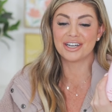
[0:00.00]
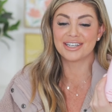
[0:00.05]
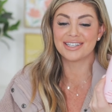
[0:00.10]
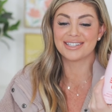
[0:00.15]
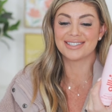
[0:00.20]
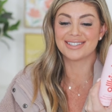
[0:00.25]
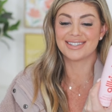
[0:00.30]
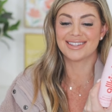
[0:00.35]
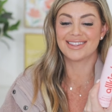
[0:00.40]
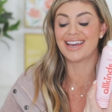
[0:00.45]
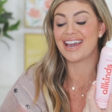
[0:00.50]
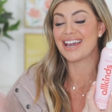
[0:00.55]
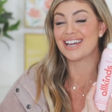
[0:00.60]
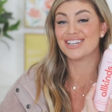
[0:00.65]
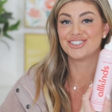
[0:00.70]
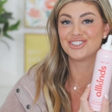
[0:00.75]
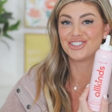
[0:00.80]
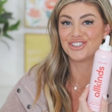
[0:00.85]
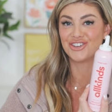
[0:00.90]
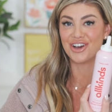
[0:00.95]
because they
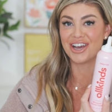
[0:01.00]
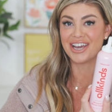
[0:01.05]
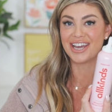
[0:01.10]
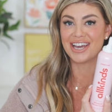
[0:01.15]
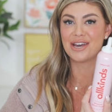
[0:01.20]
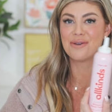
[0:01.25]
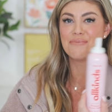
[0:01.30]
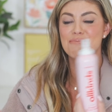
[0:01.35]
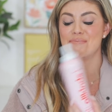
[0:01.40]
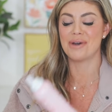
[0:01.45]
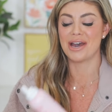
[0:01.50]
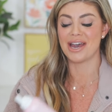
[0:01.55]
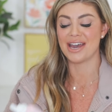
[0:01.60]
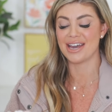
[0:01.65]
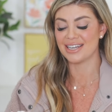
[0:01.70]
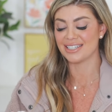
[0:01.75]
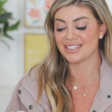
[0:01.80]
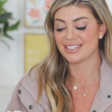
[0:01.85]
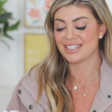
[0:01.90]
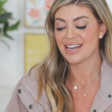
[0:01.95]
enjoy it.
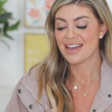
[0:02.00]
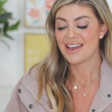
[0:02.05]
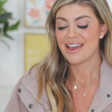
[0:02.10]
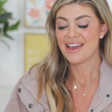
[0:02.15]
But